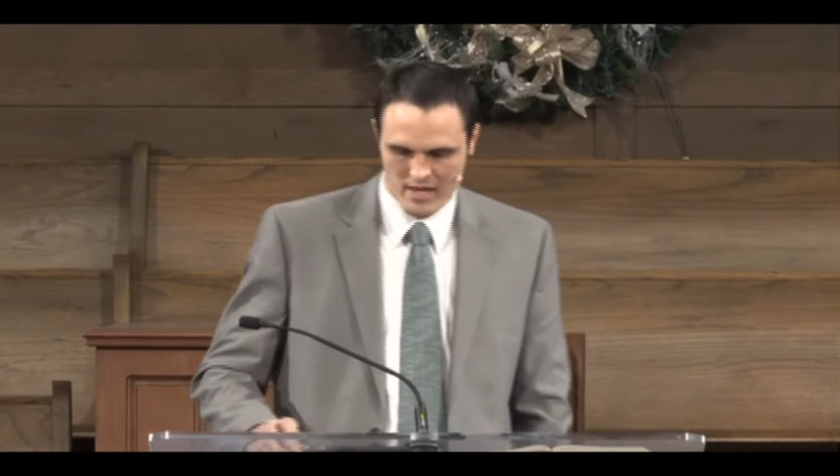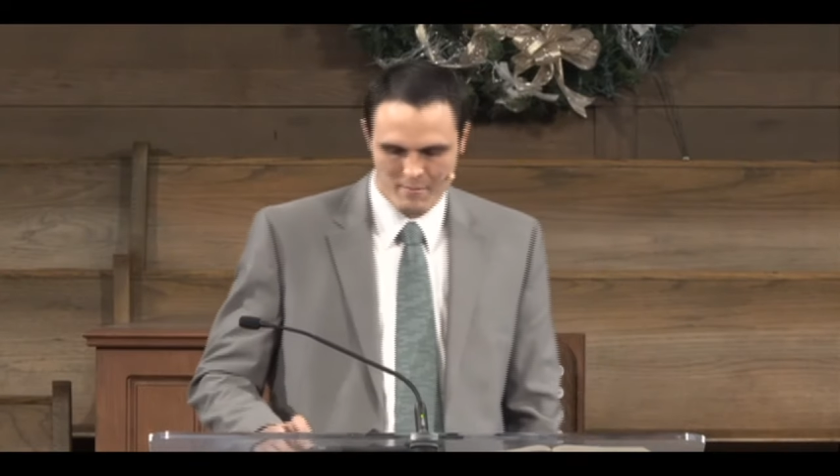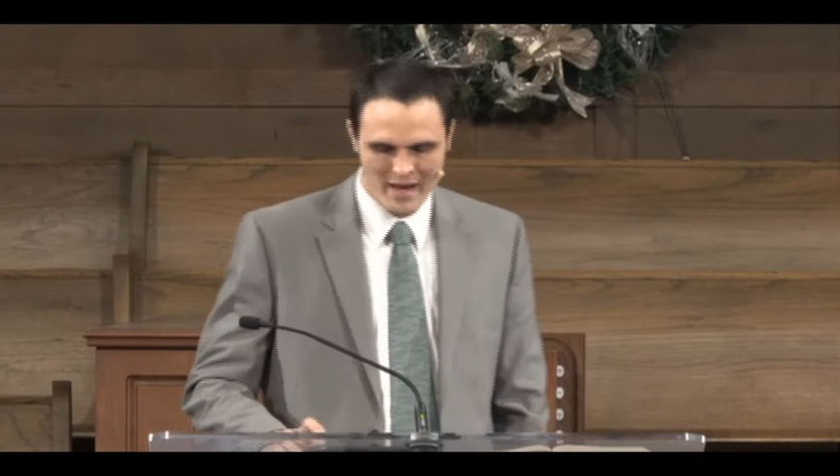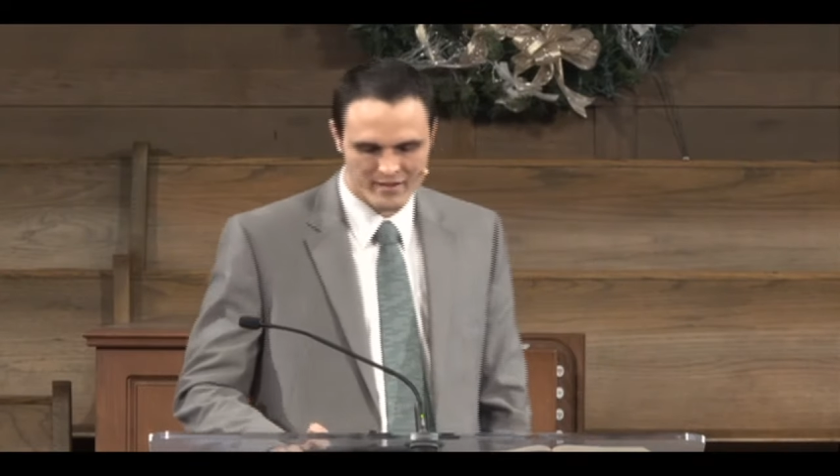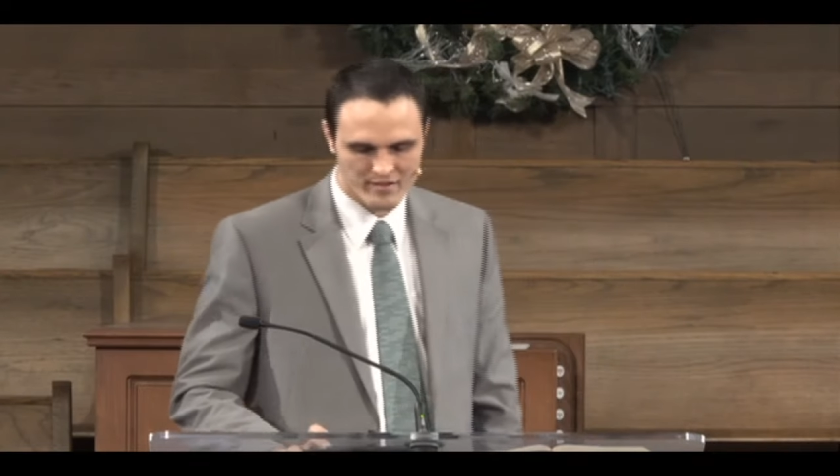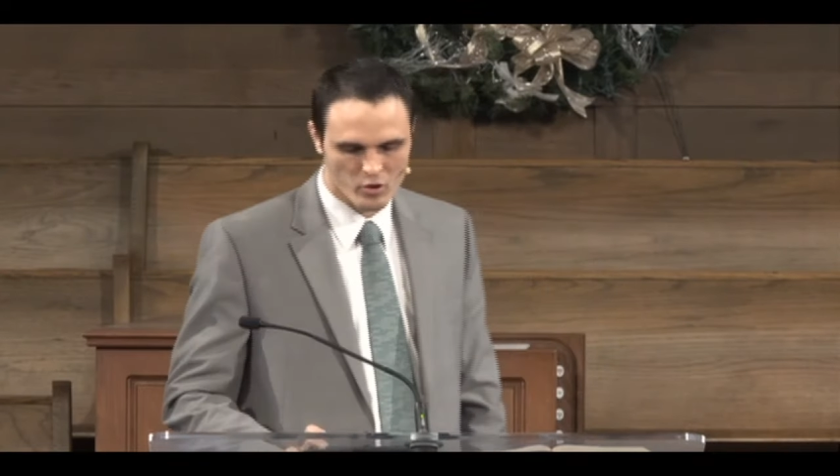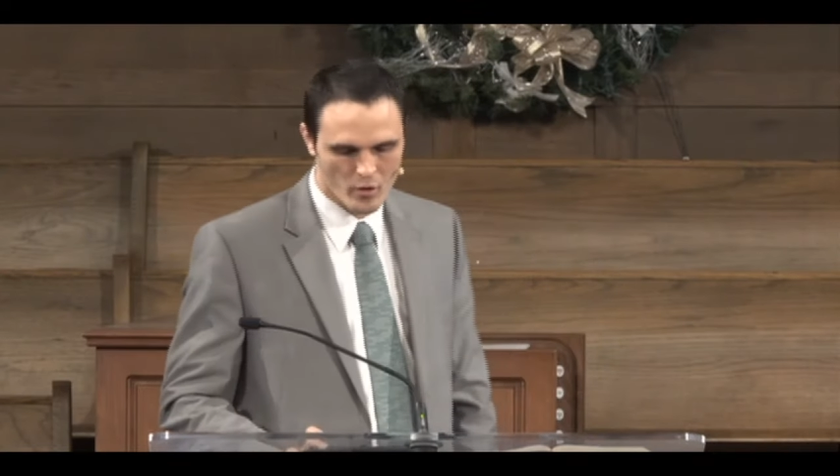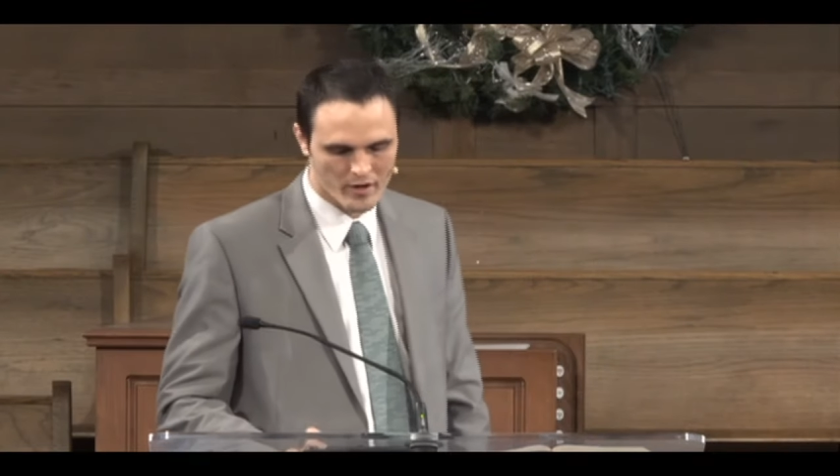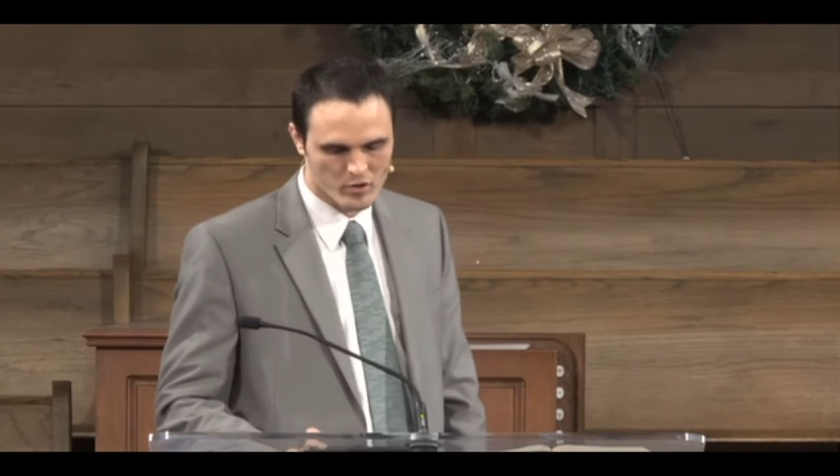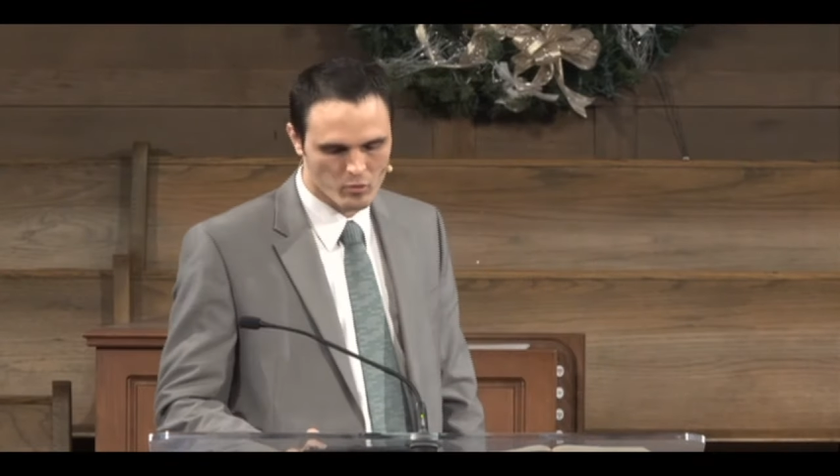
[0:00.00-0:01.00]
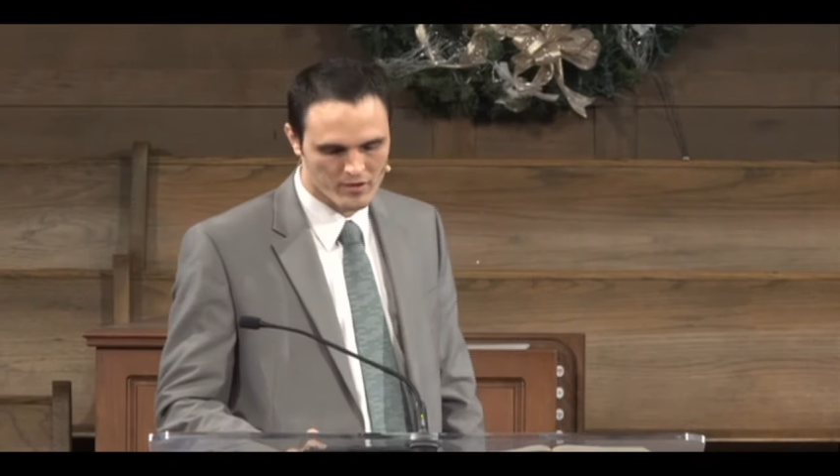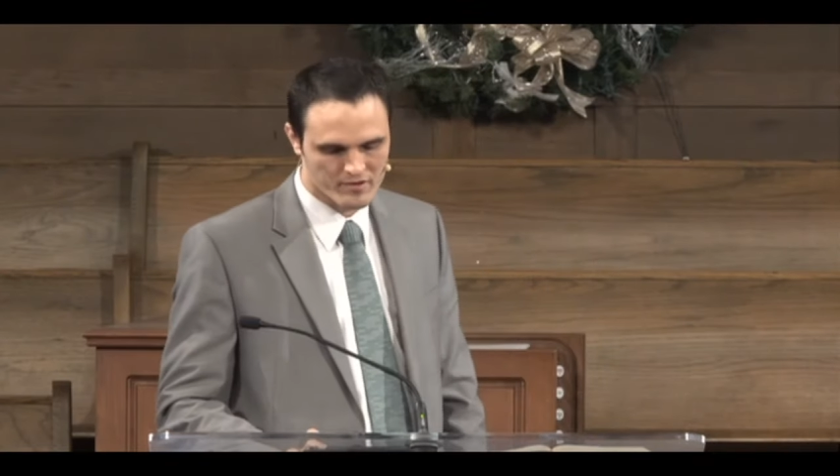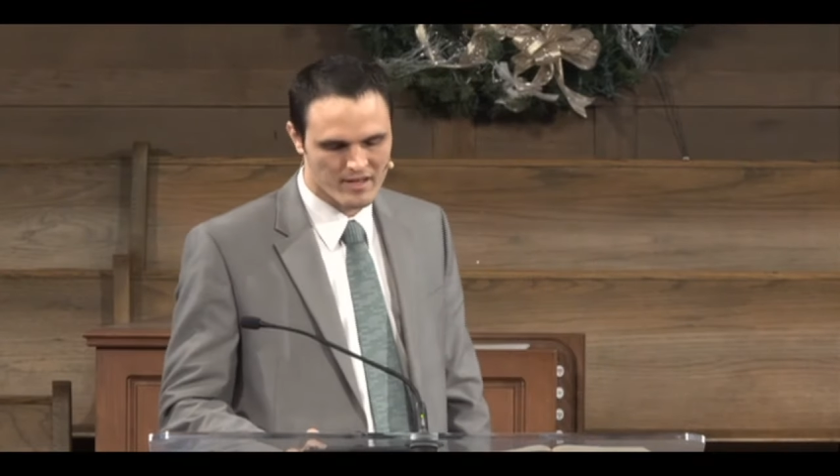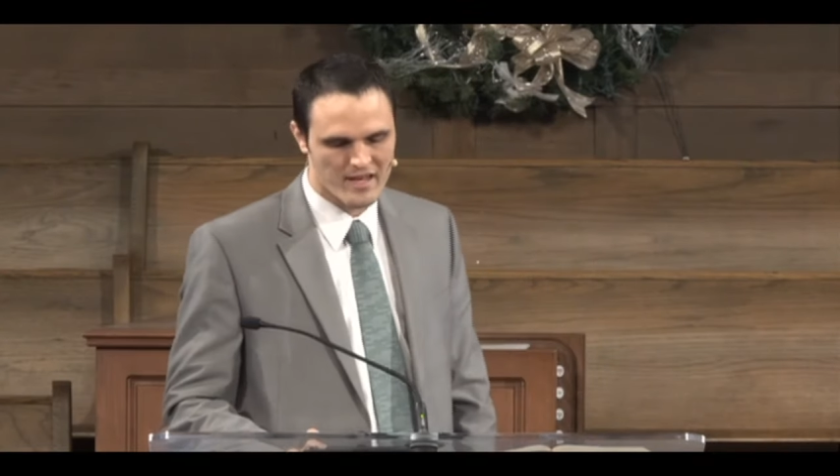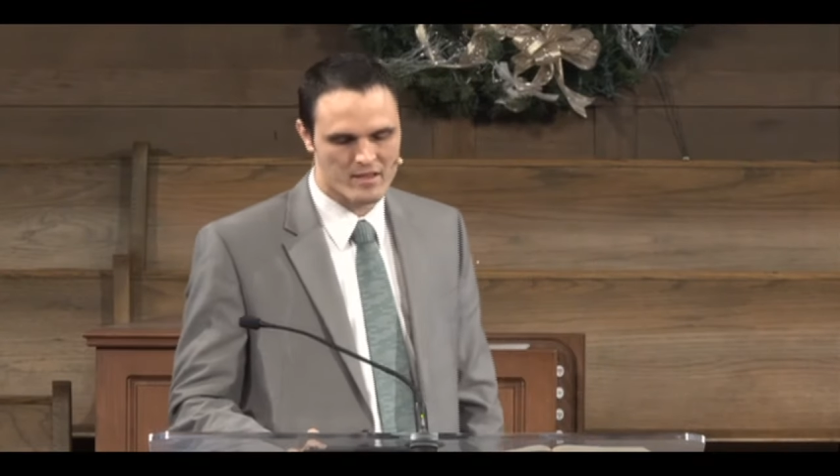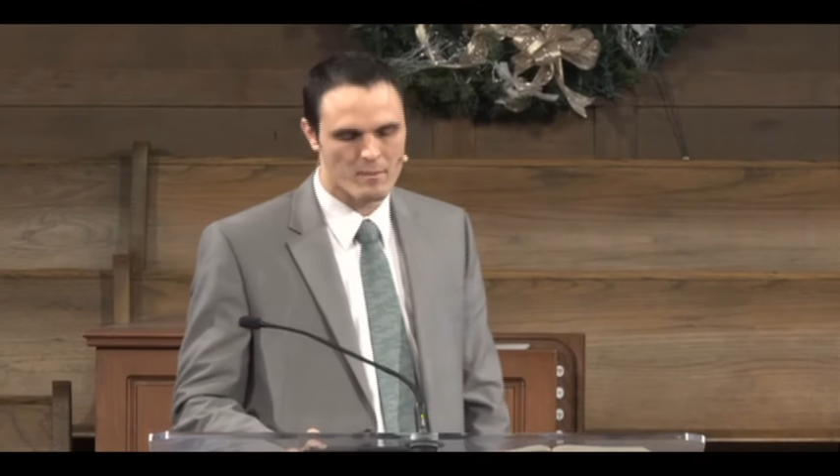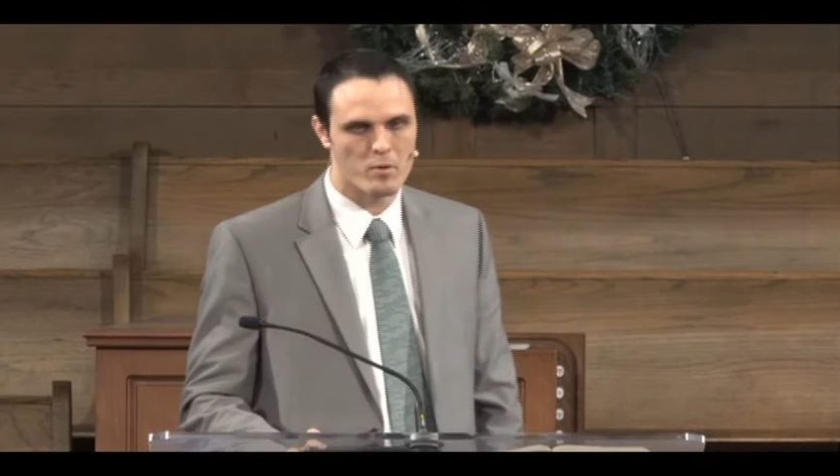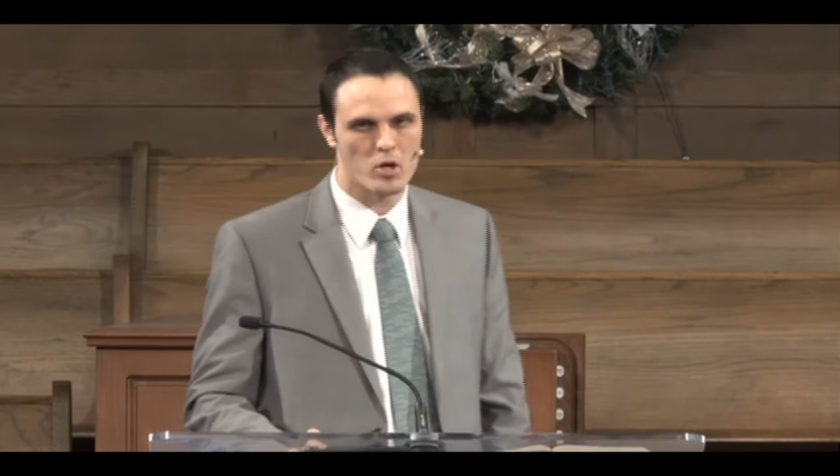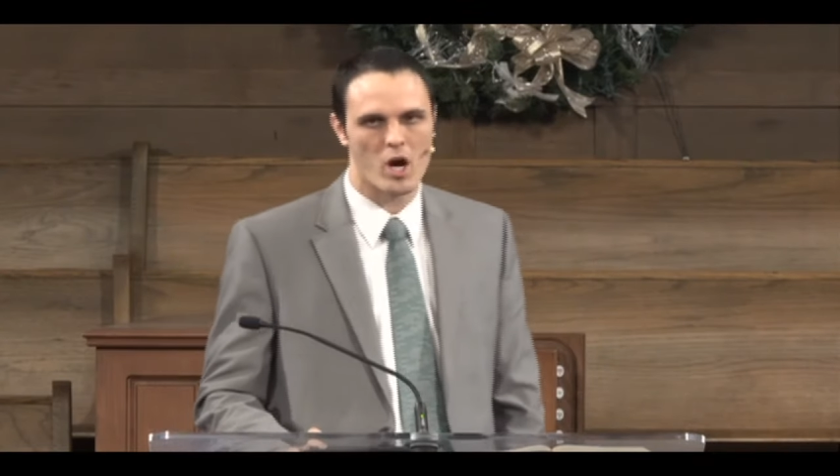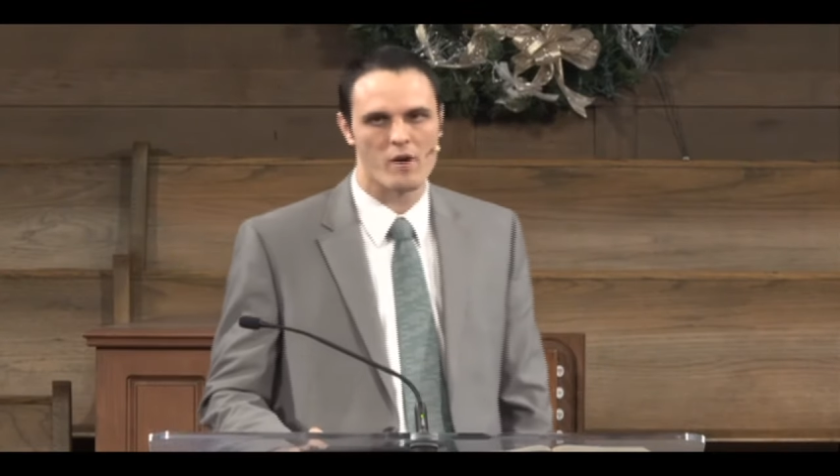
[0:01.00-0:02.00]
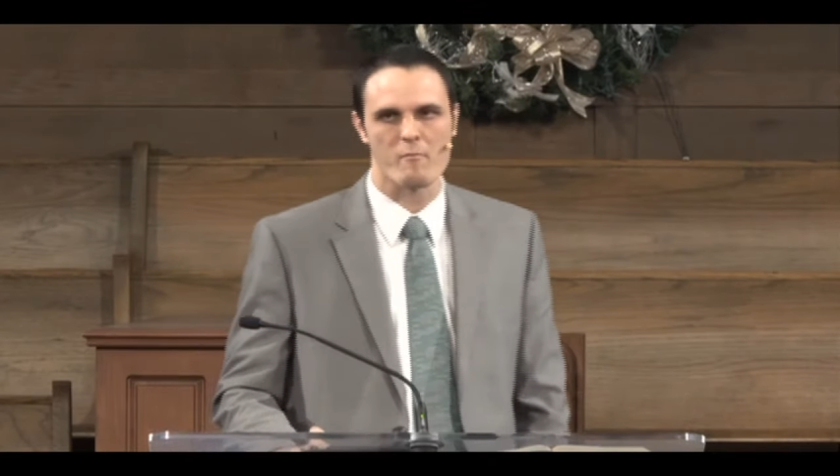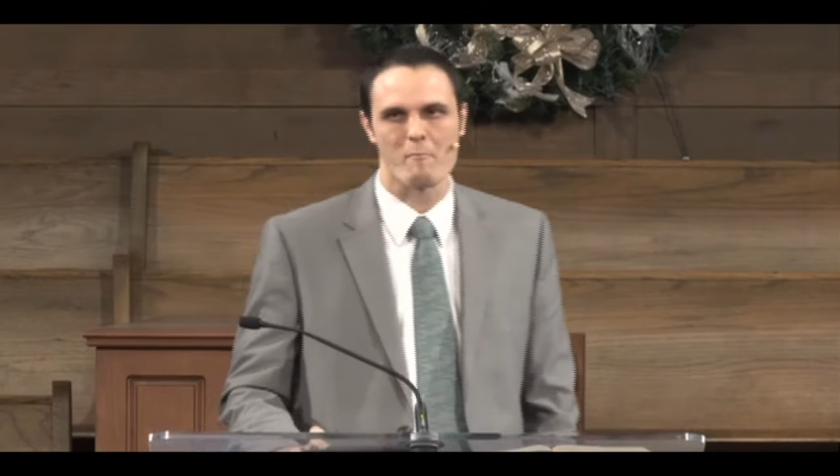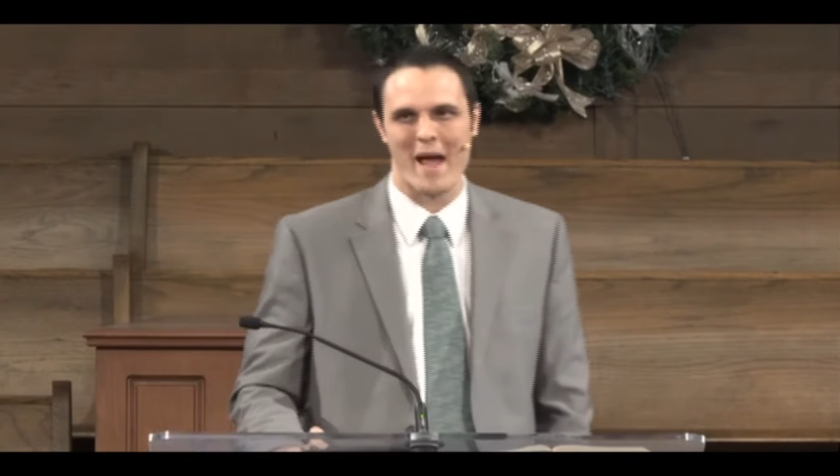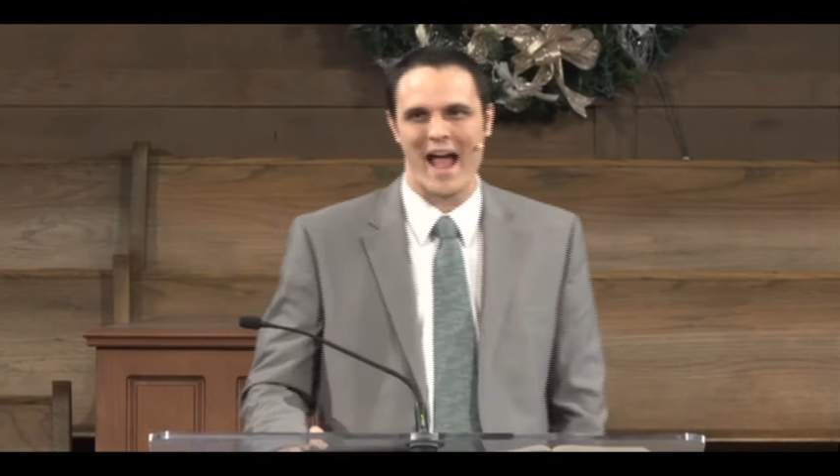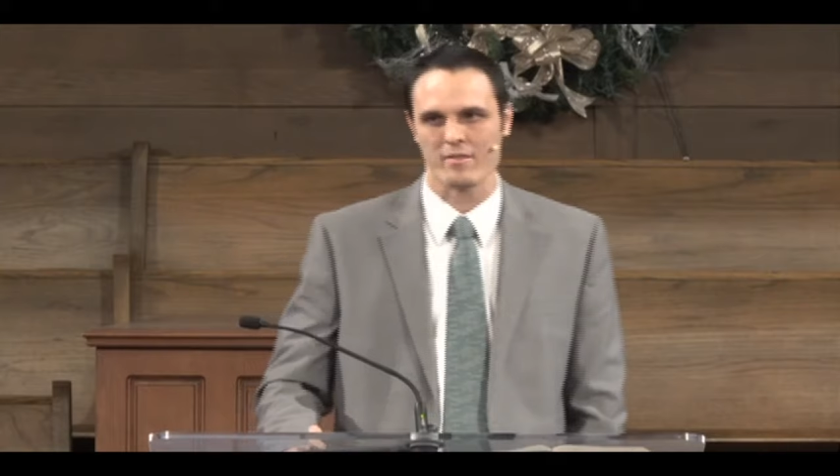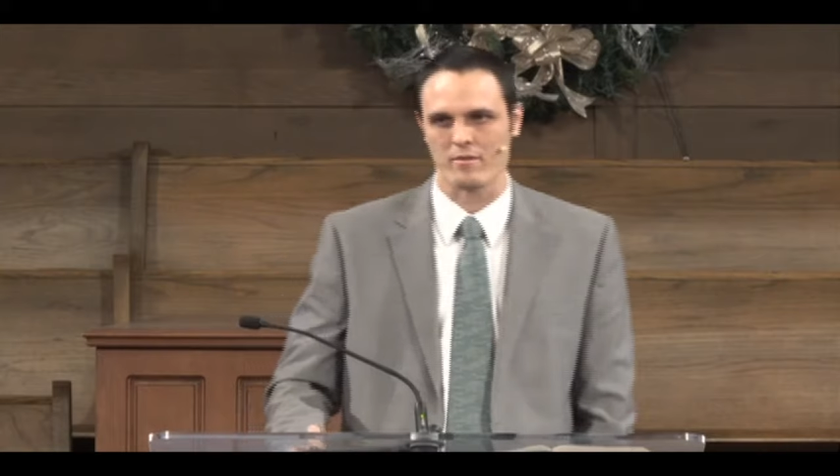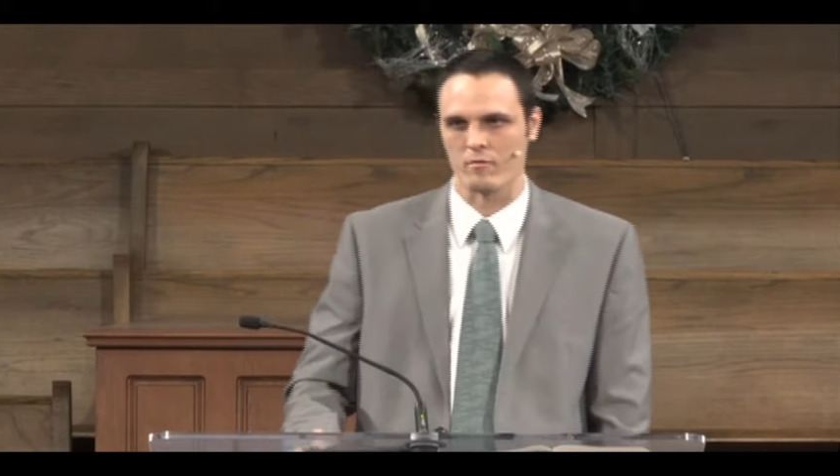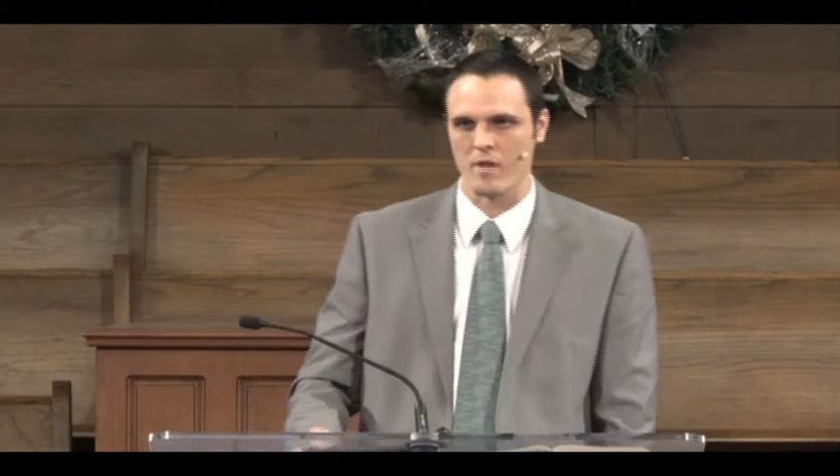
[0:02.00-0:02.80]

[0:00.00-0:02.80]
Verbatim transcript: He makes this clear to us in the book of Matthew.